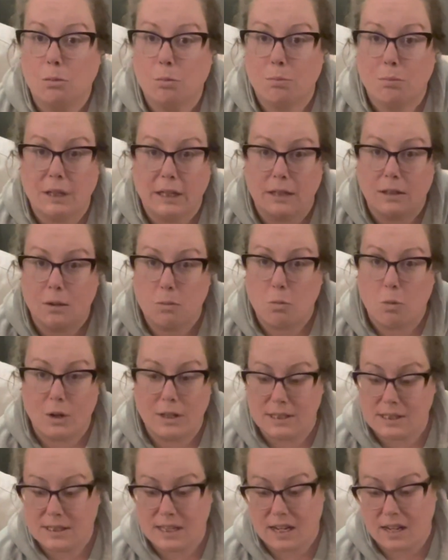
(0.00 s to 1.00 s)
plant them
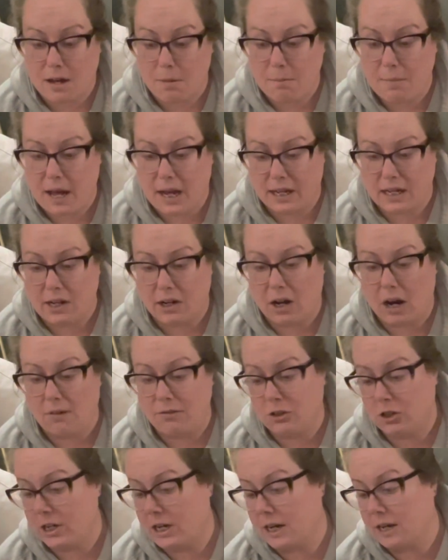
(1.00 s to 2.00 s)
once, they come back year
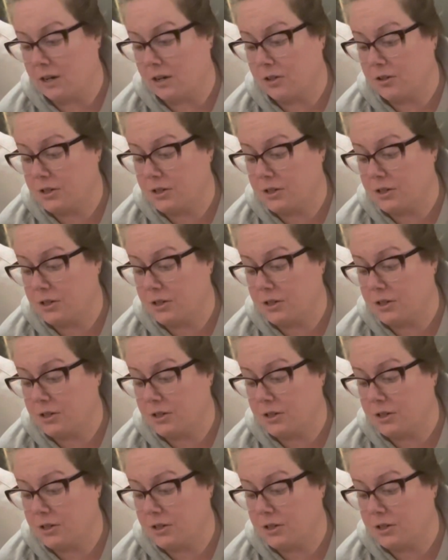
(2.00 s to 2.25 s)
after year.